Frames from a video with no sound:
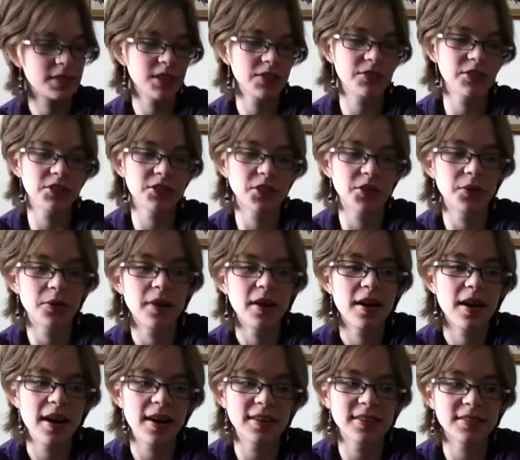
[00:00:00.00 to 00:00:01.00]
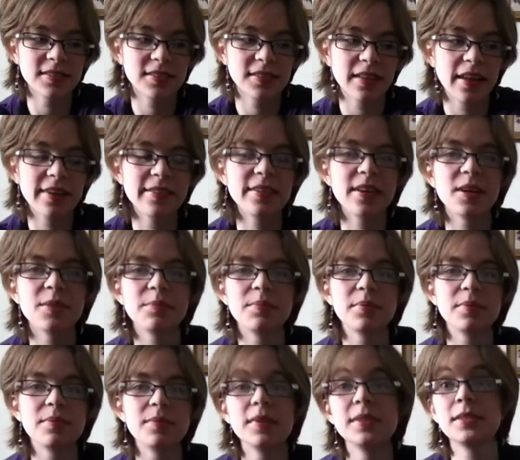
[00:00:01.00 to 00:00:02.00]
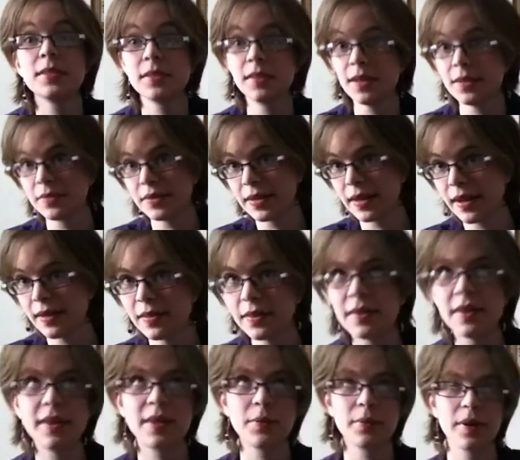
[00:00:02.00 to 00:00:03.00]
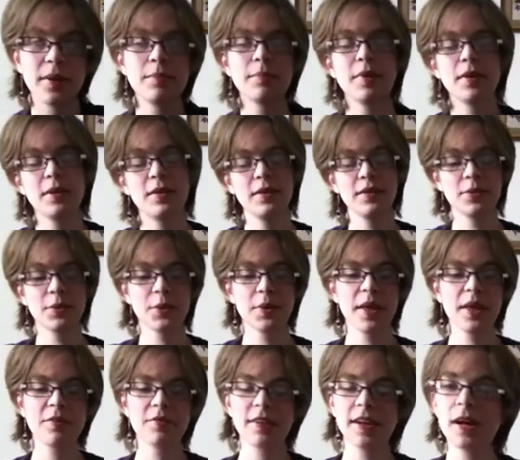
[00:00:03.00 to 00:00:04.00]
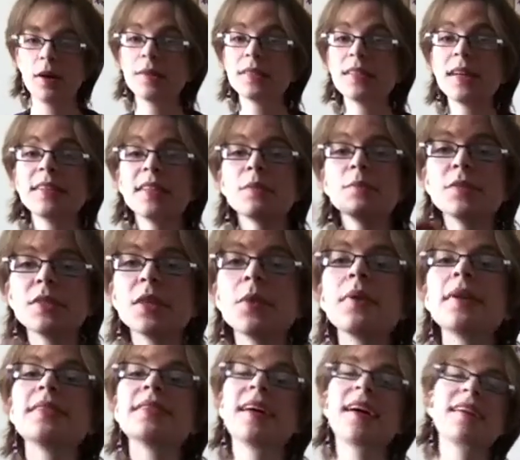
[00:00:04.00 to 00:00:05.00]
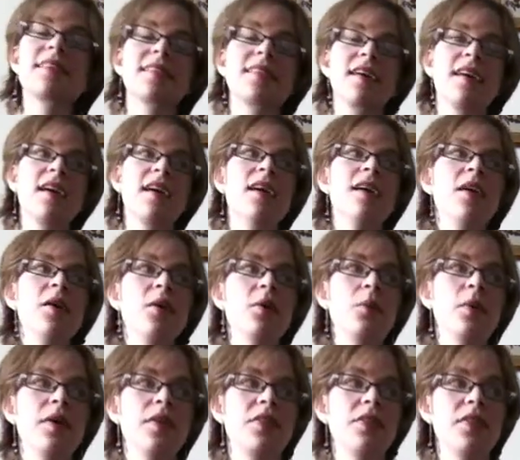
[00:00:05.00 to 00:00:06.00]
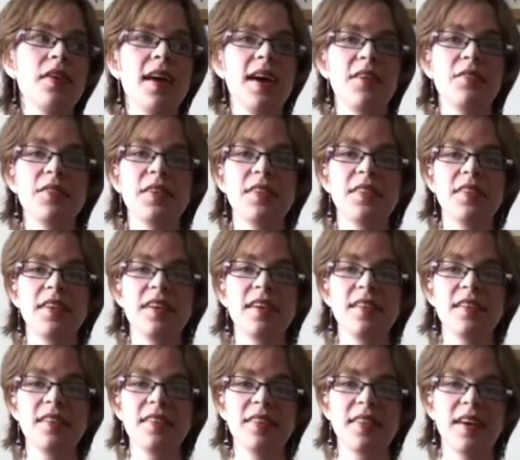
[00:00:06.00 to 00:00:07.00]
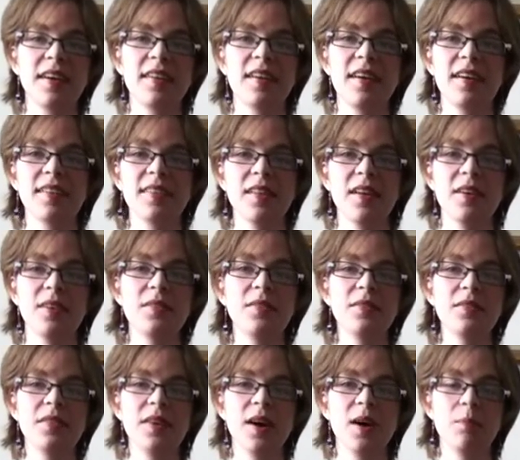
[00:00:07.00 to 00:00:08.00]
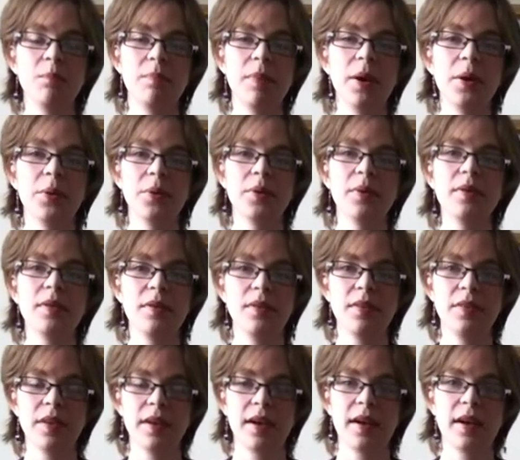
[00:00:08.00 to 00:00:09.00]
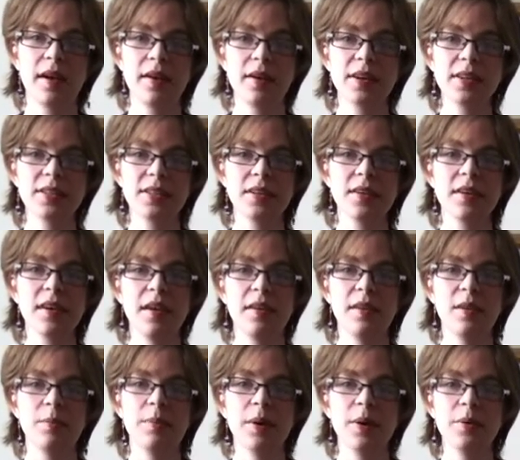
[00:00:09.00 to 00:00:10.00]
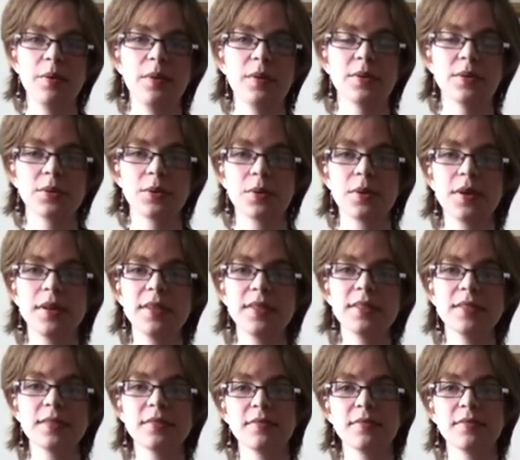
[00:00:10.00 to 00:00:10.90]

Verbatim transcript: TV show, has lined up until I've been Adler anyway, but I'll ignore that for now. Has lined up so exactly with everything that I love about the character and about the stories.